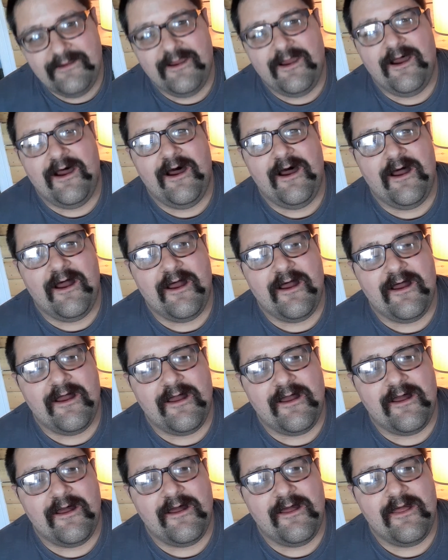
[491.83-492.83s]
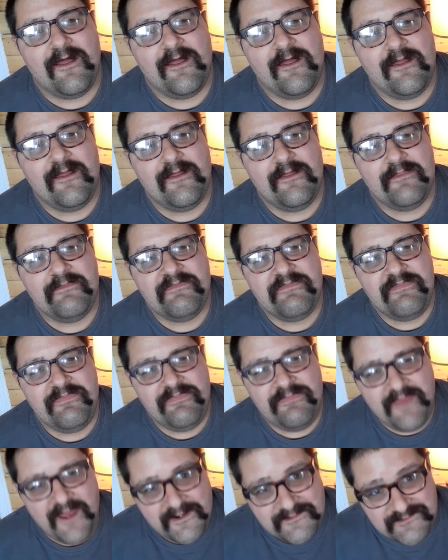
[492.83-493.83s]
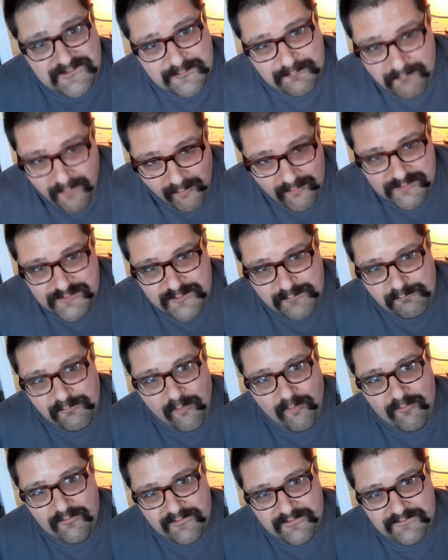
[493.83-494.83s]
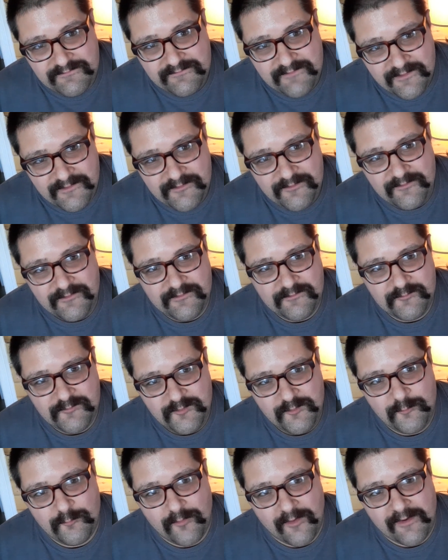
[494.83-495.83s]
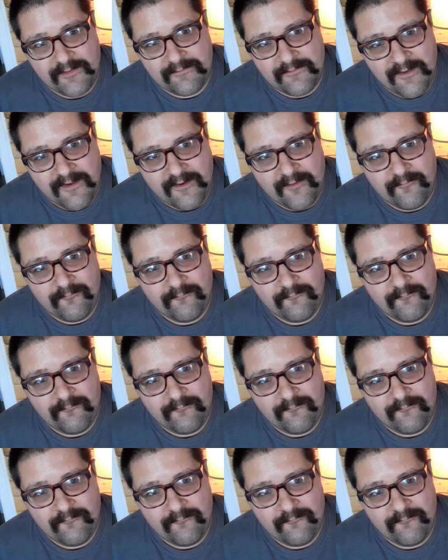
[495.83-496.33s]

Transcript: That's the most important thing you can do right now,